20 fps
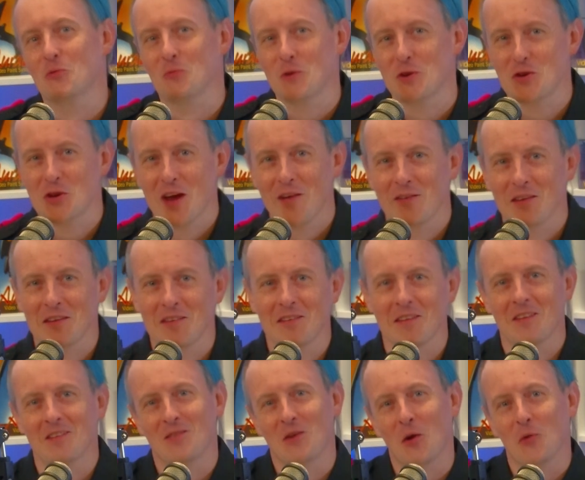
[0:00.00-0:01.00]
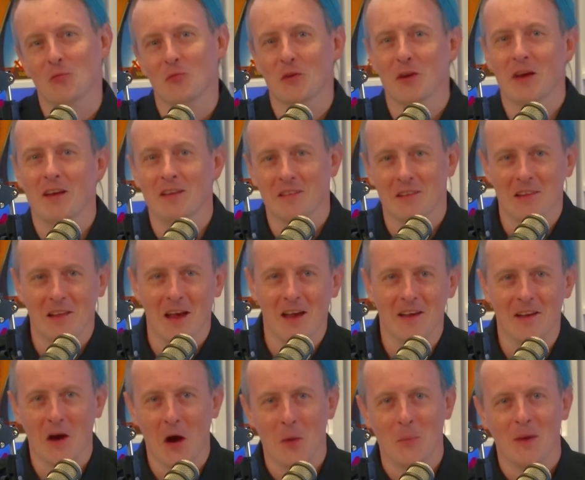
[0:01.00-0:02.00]
Richard Evans. Don't forget to like,
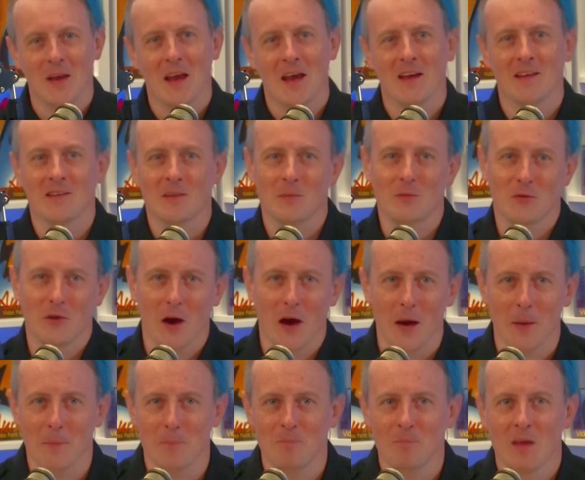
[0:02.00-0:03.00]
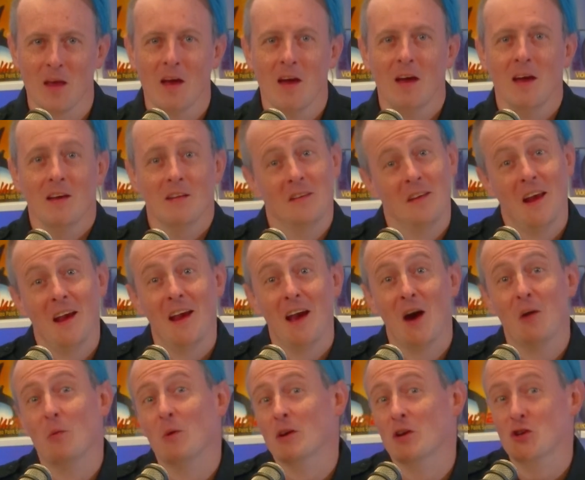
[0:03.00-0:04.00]
comment, and subscribe. Today I
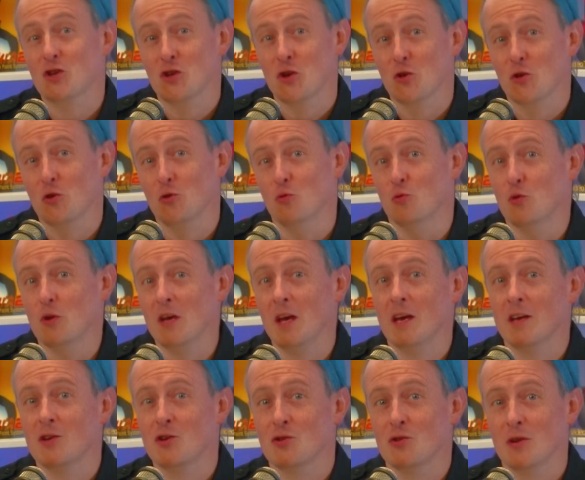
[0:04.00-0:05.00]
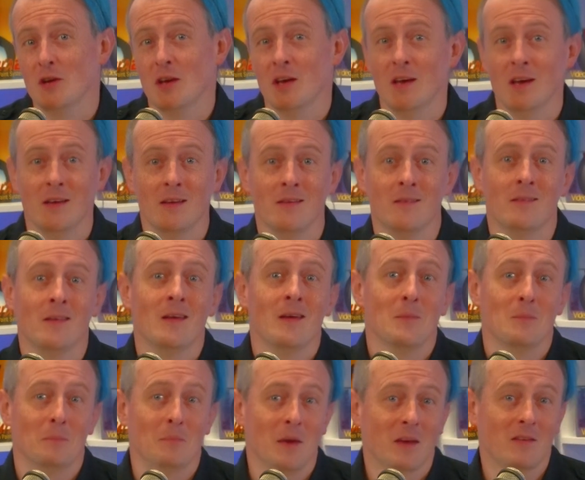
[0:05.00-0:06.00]
want to show you re-entry in
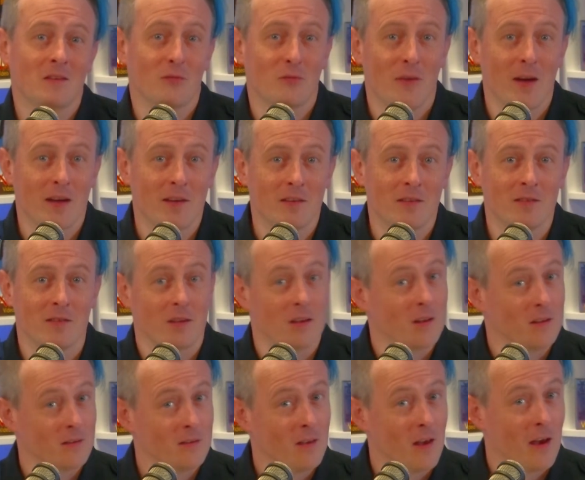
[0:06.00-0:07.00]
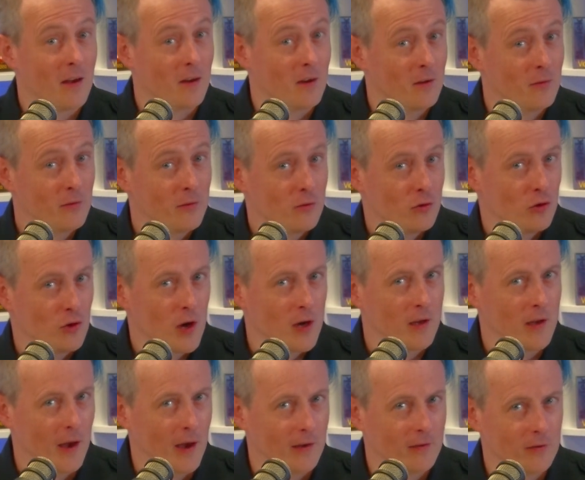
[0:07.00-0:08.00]
mix effects inside of
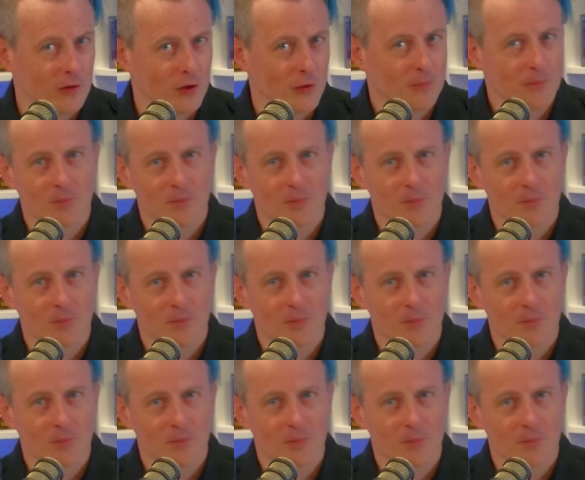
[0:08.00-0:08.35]
TriCaster.